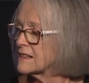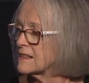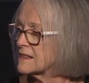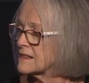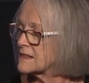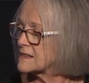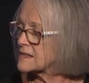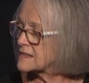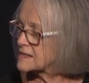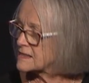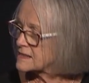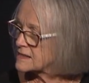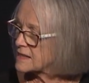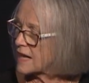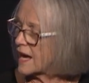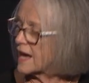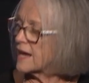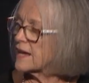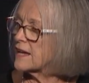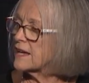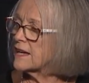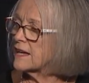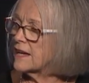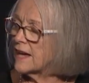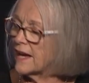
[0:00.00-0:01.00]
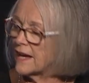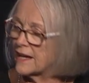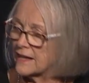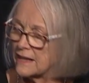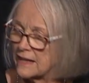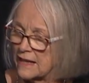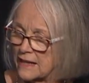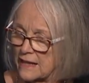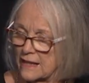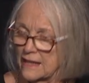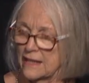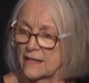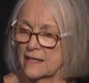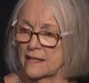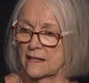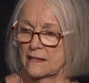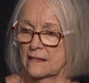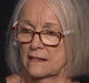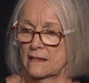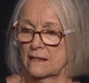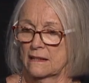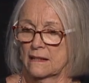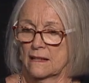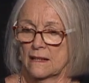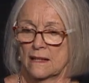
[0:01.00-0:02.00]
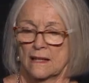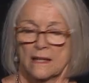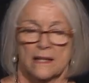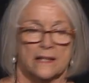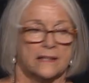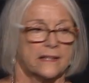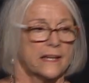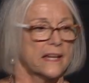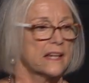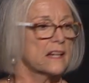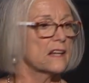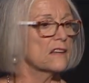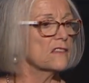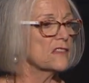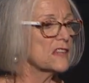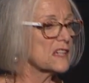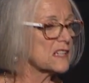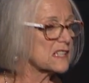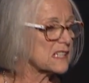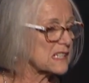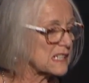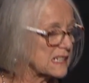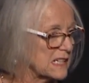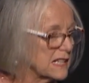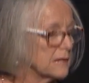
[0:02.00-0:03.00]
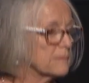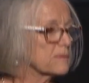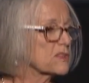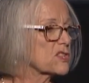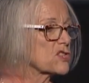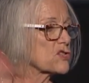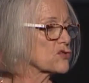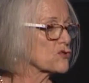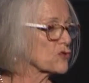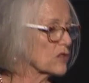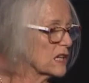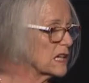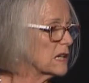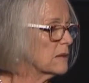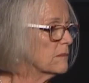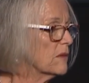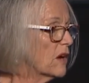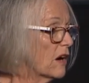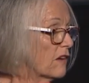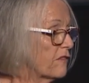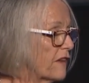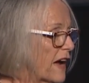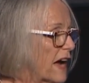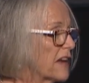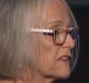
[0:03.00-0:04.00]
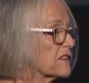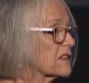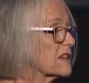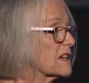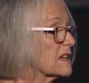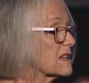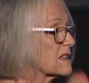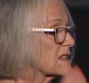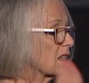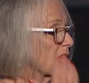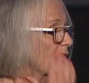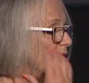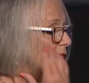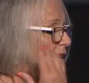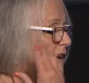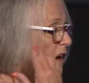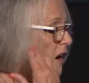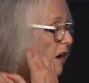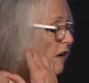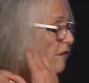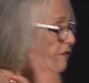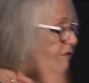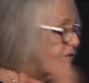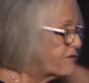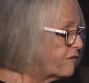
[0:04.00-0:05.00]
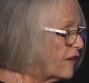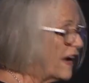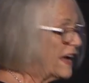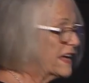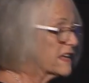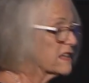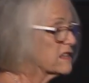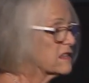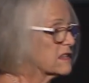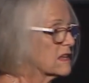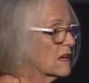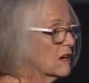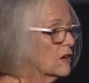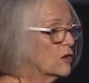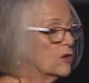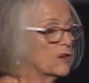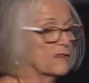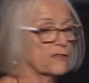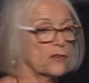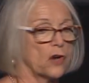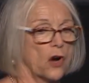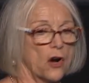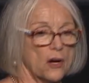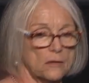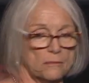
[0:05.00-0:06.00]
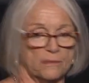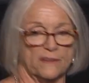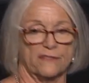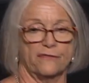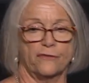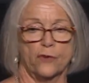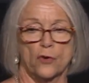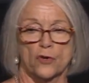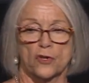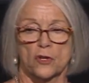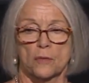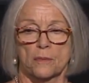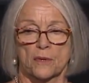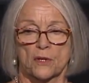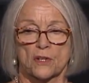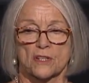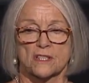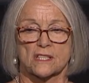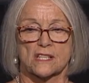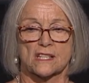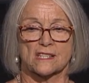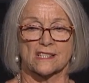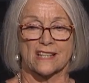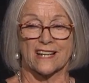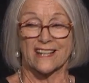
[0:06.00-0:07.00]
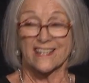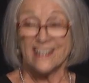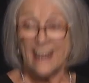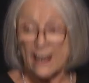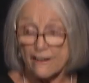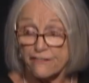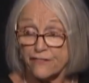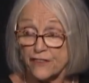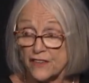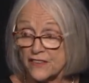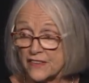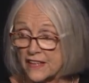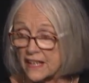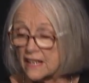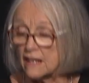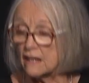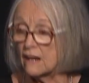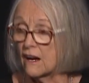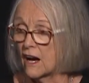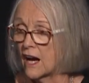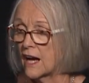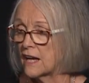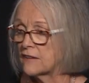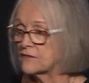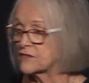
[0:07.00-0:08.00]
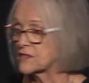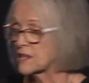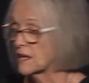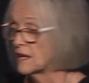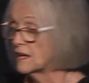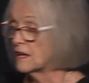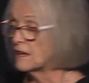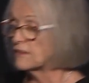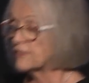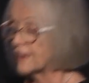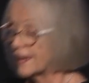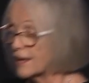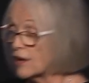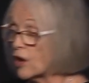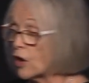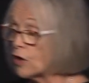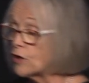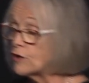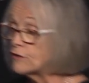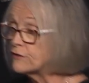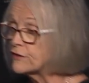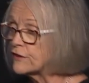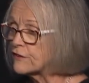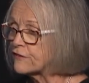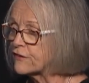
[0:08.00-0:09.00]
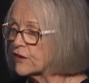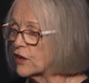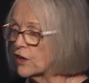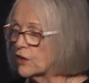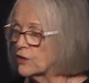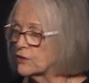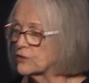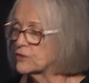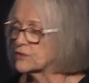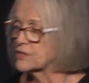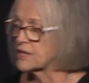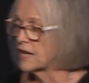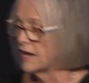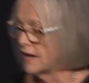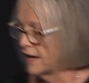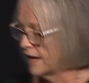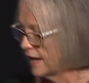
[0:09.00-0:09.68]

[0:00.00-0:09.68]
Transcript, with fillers: Stay and glean. Get in the slipstream of others of faith who have gone before you because there's enough in their lives that overflows.